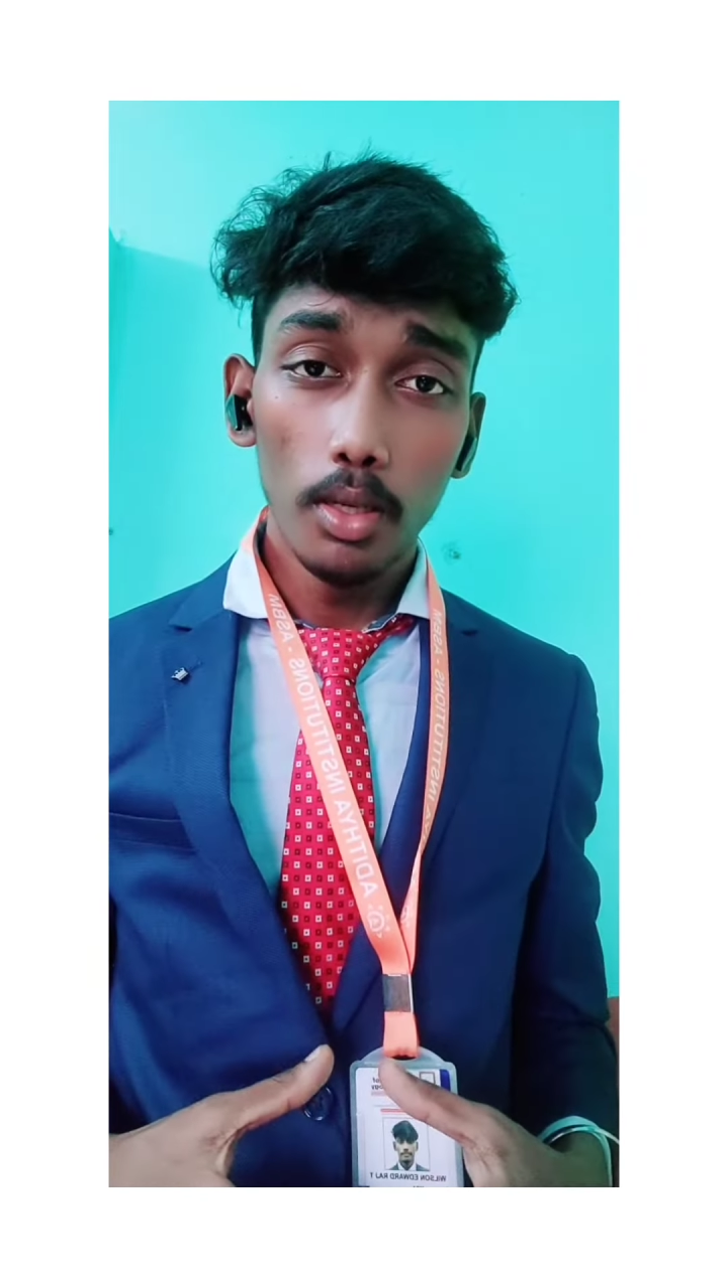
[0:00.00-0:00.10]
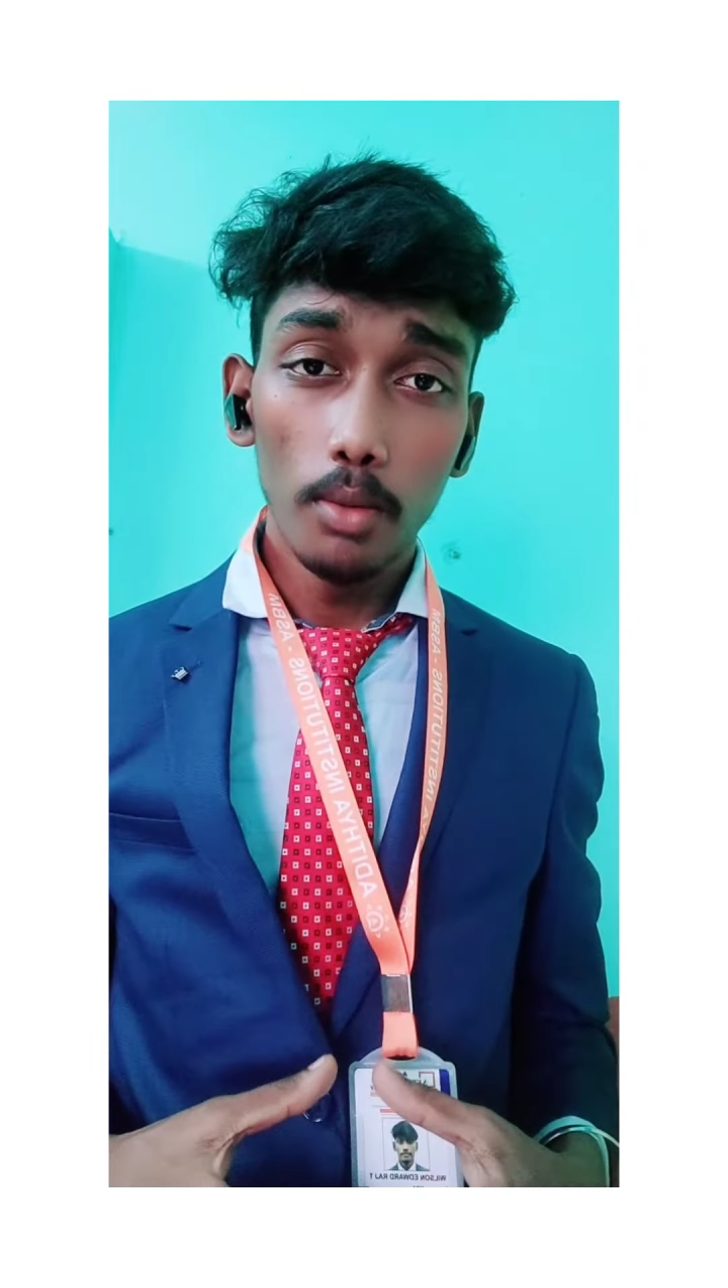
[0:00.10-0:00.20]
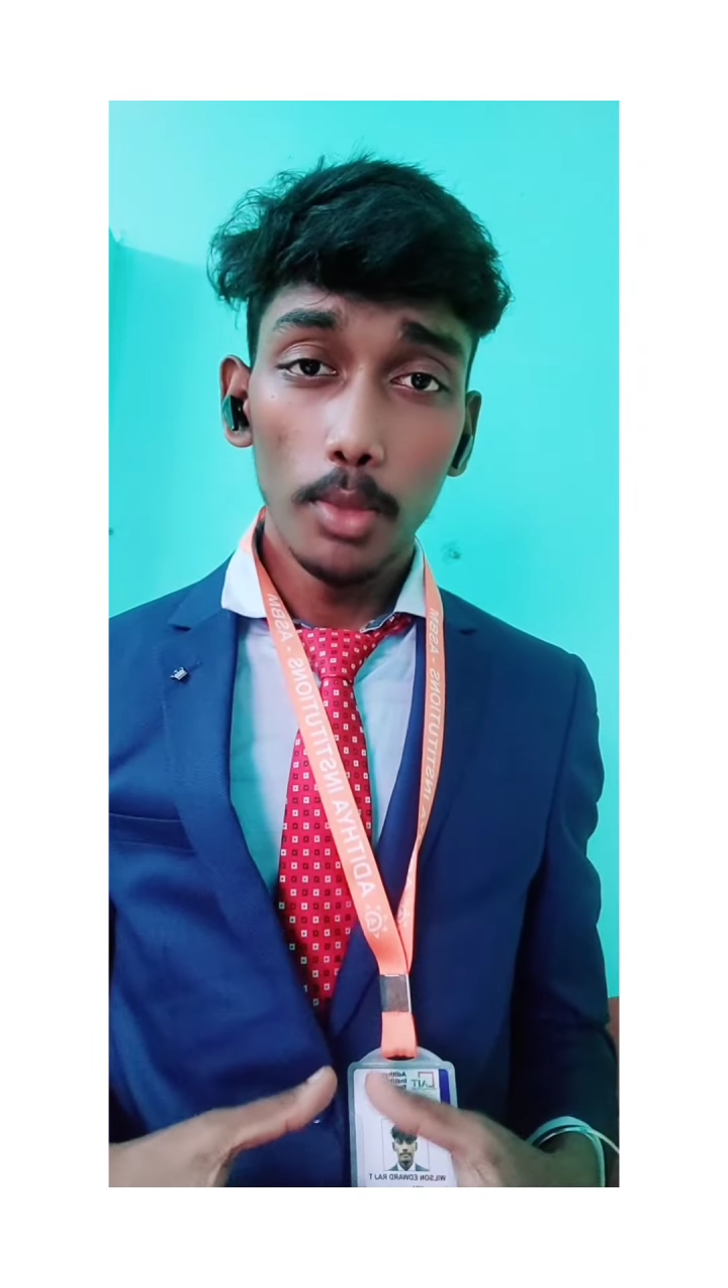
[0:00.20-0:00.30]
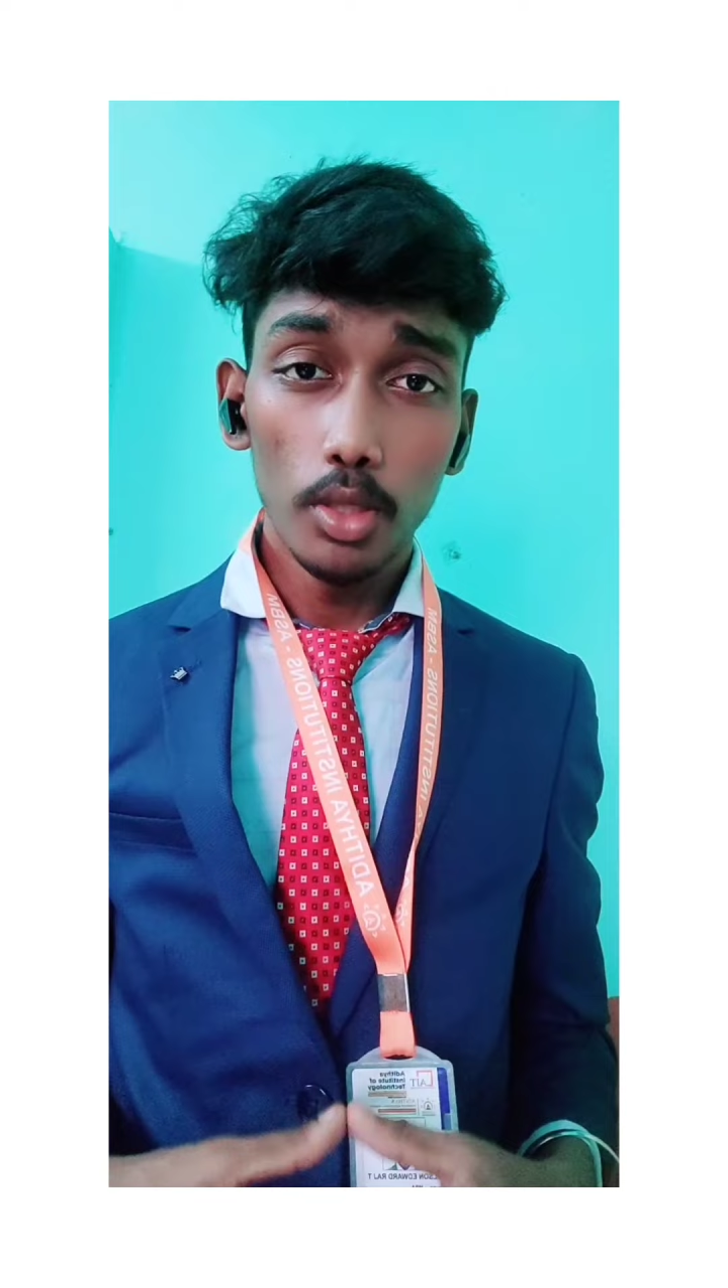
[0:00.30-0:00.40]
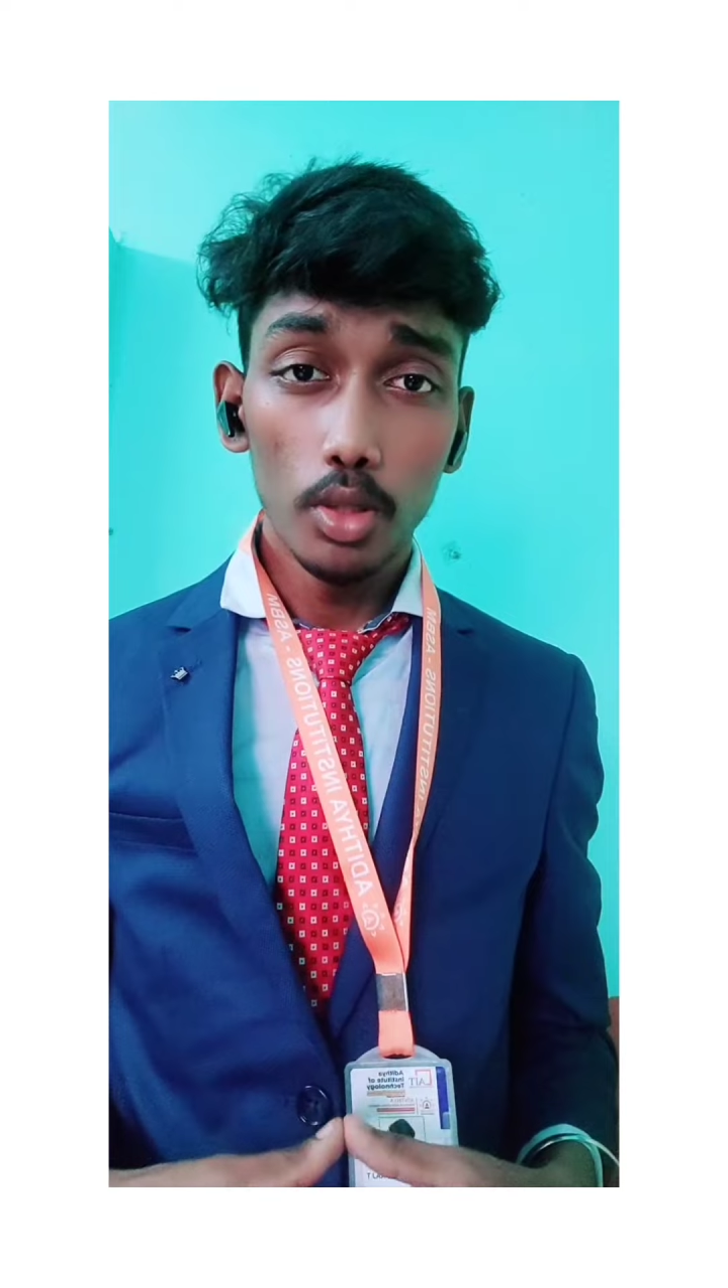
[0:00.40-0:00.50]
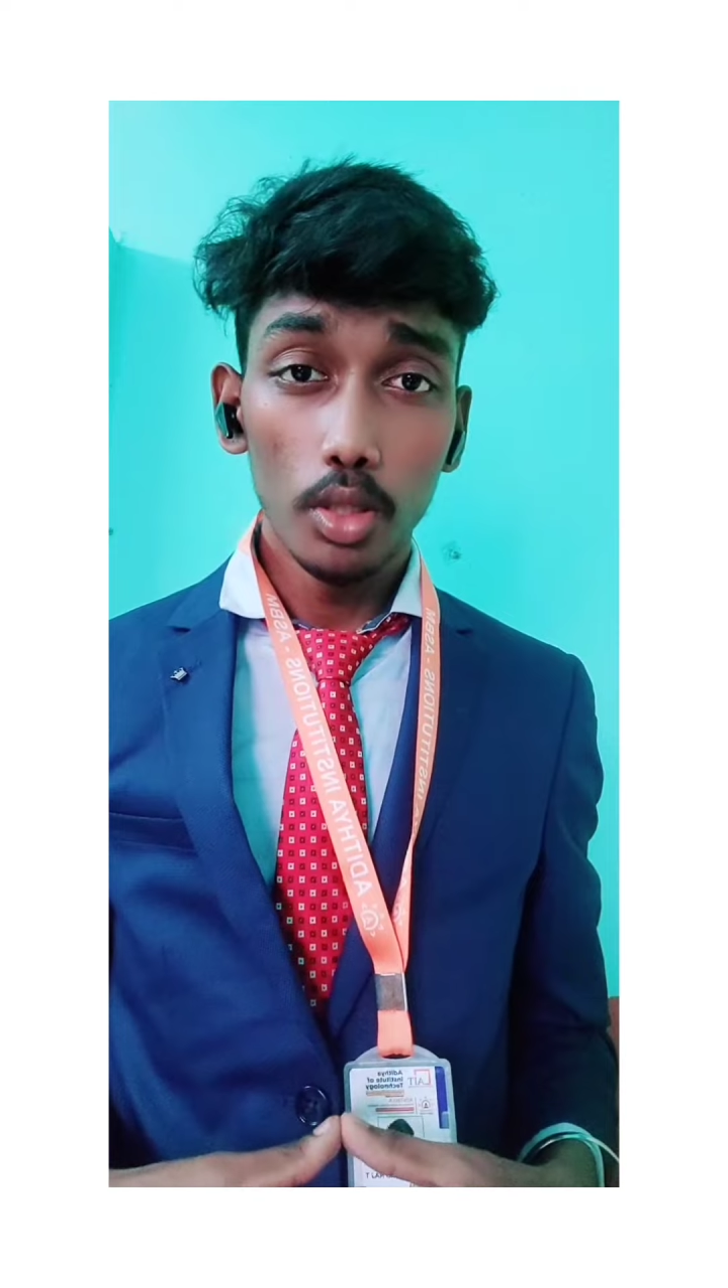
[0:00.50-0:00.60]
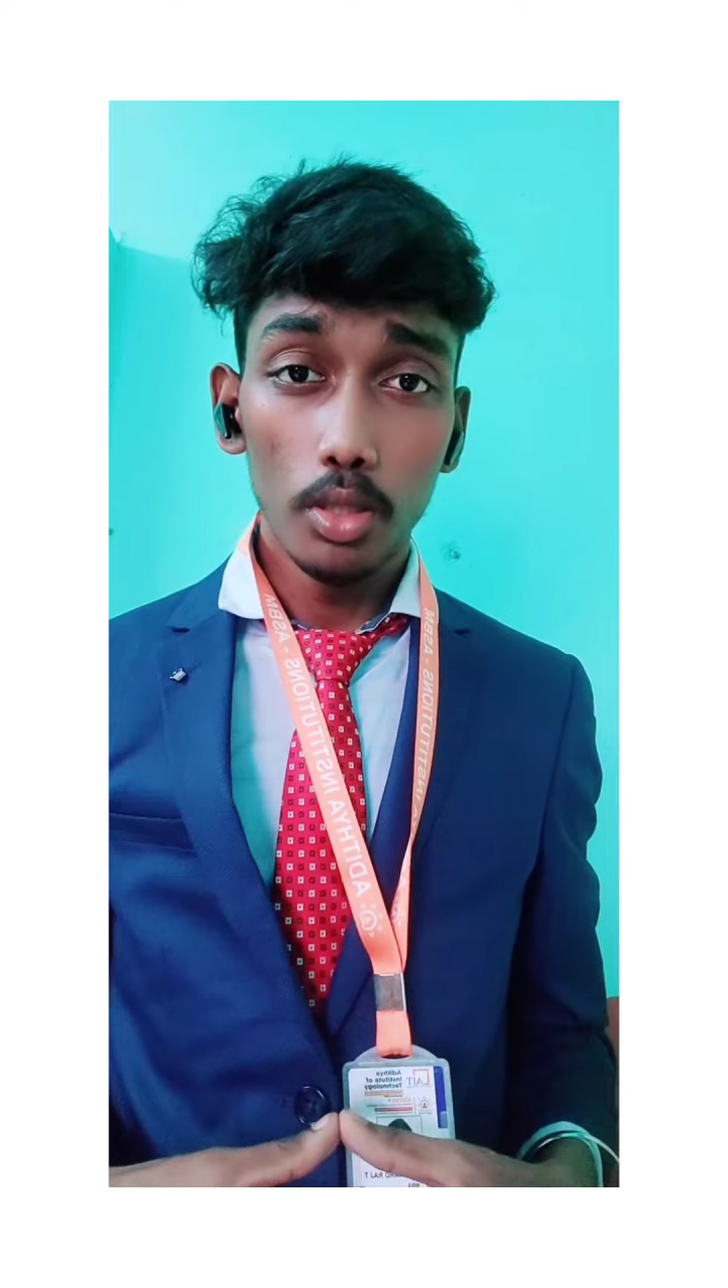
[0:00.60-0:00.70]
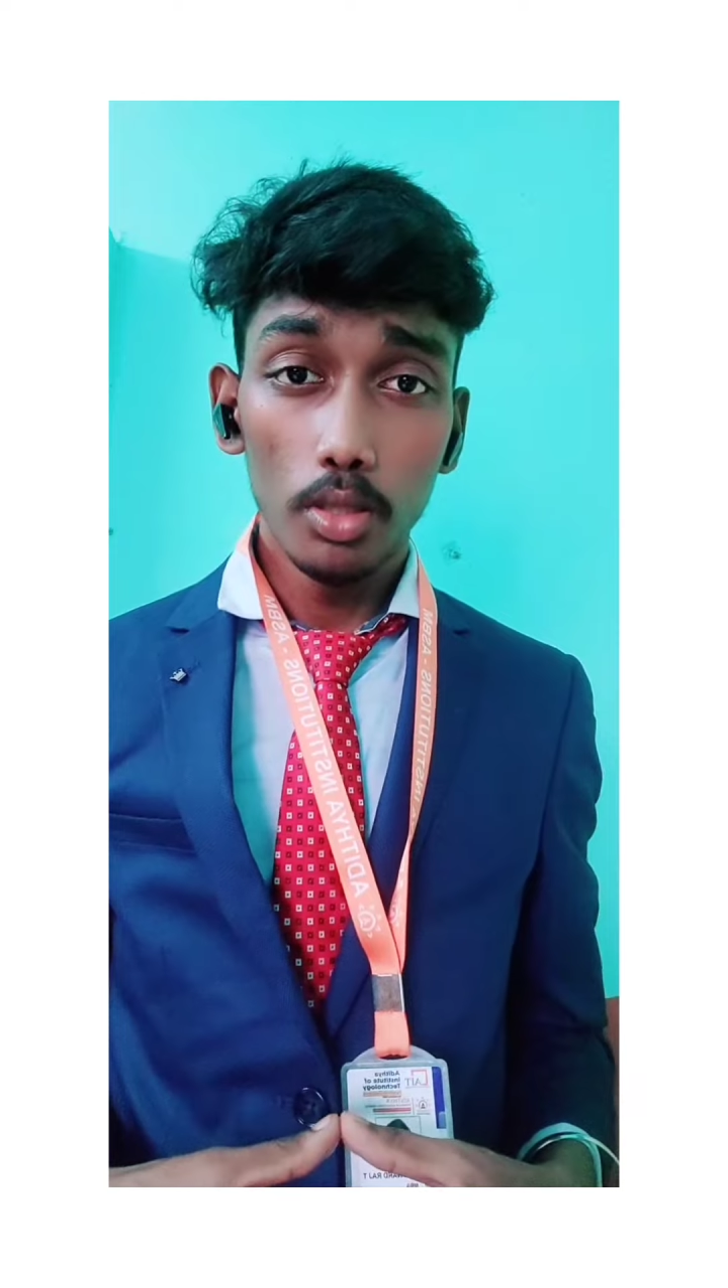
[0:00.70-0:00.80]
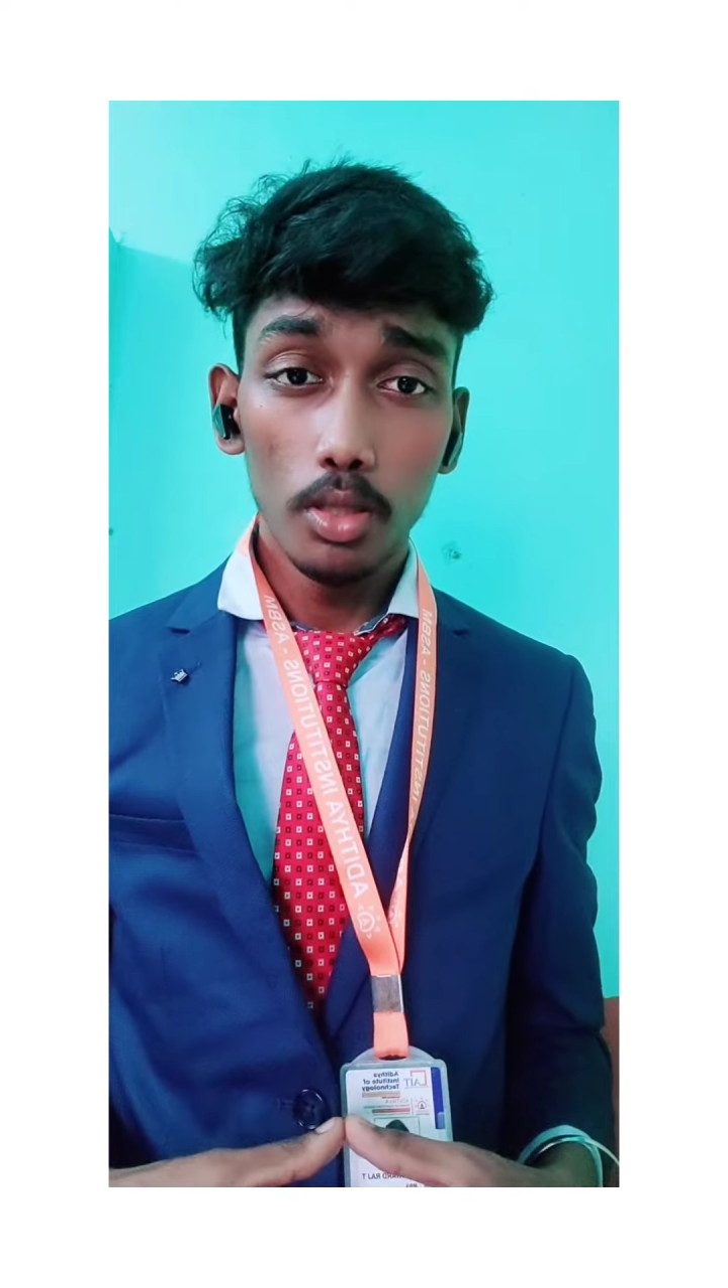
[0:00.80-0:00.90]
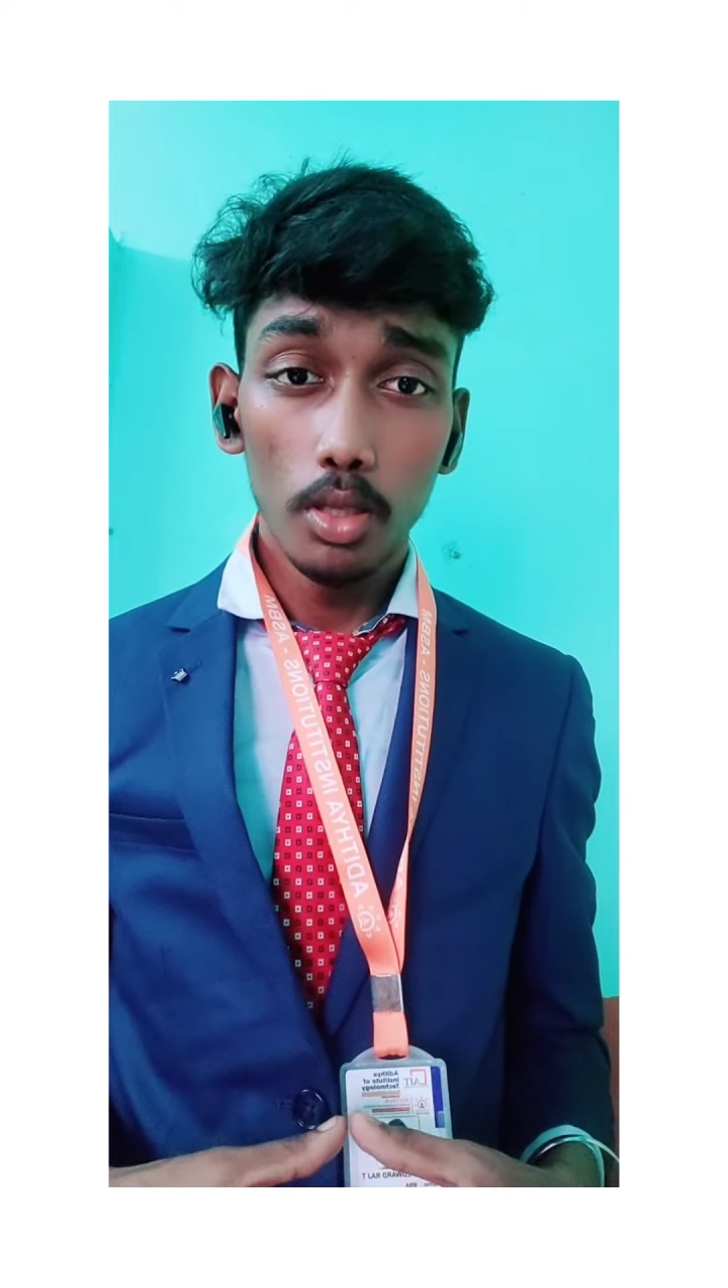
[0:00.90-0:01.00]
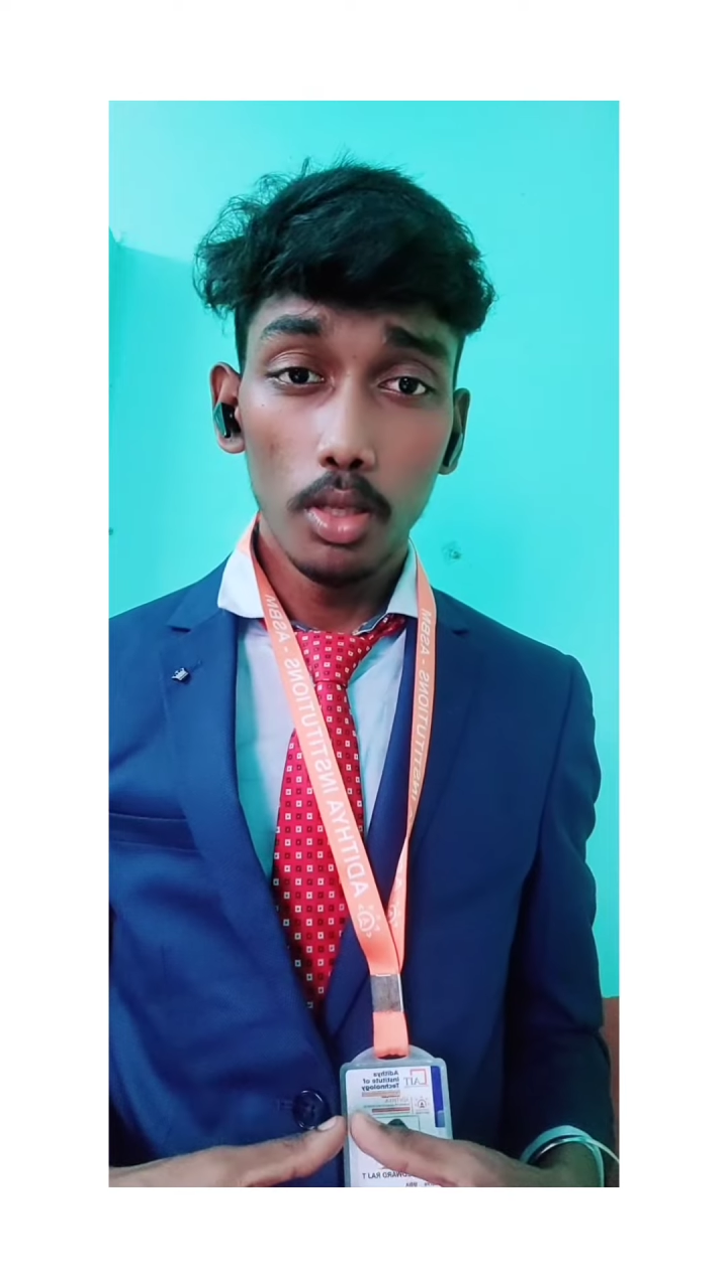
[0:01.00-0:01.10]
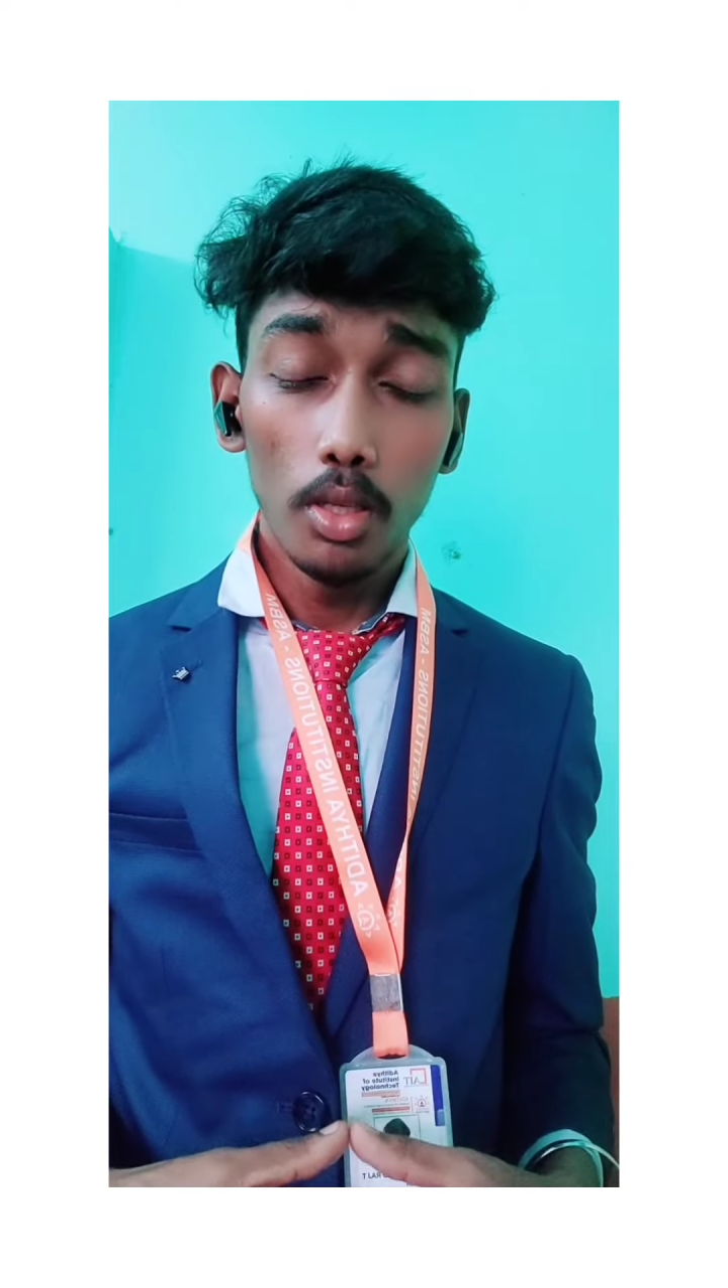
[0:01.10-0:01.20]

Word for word: process.